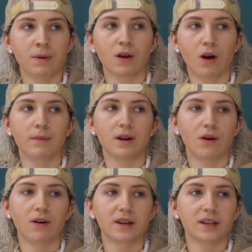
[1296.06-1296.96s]
and coming
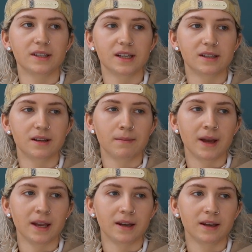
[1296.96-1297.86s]
artists is the
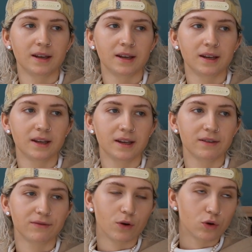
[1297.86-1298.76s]
main
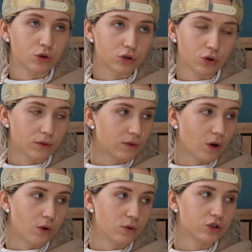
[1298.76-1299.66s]
focus of the
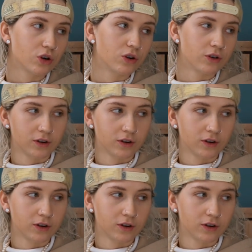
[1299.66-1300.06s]
whole show.